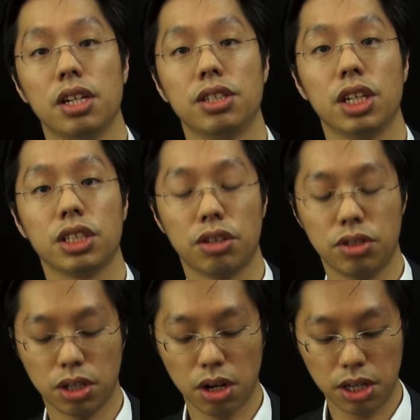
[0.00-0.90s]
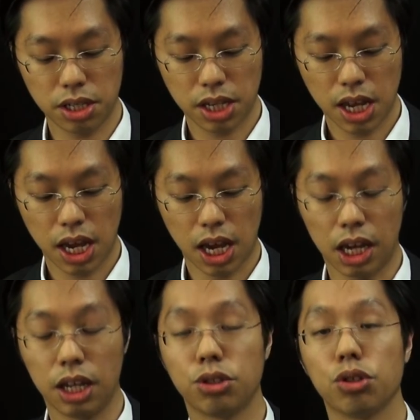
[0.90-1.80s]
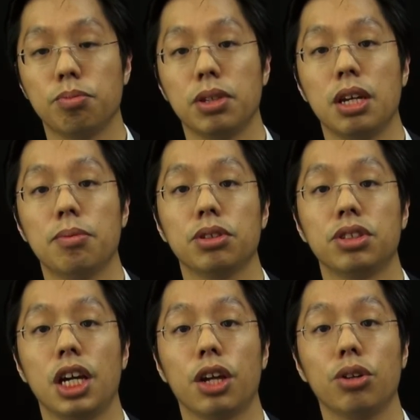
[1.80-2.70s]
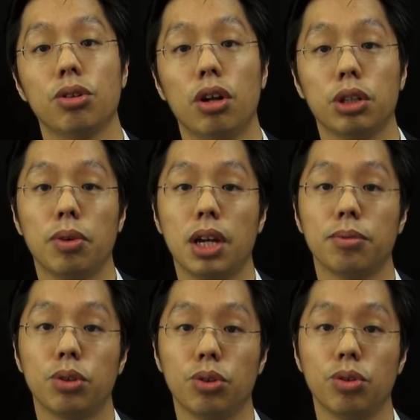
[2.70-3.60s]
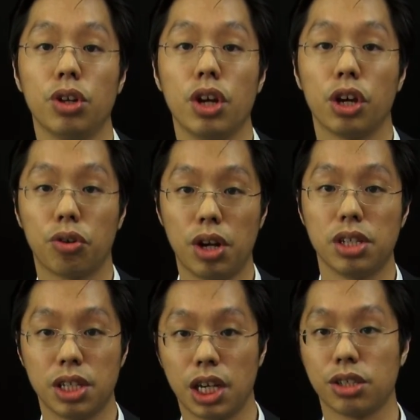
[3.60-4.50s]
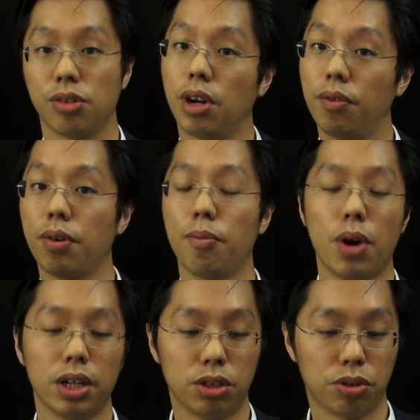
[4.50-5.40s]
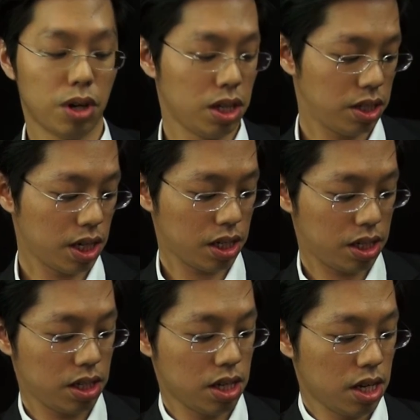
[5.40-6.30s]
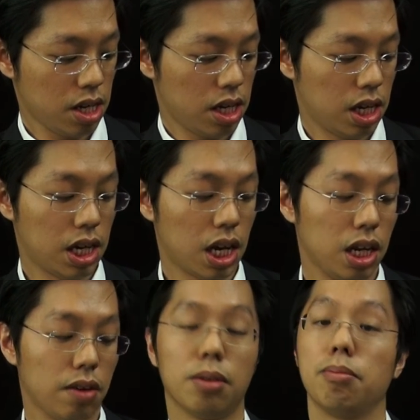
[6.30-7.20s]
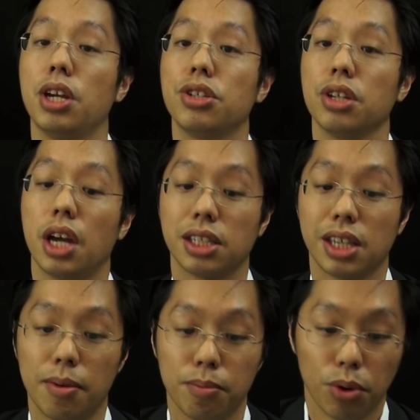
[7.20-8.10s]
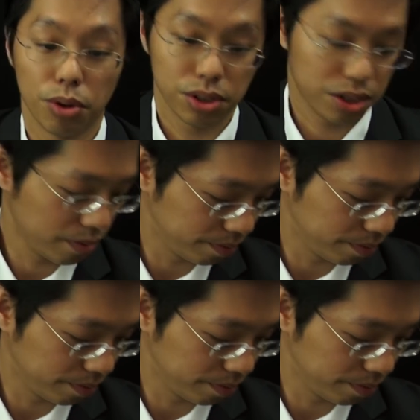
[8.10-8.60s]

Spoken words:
$600, and it should be able to take you all the way up to grade 6, right? From 1 to grade 6 in any of the major exam boards.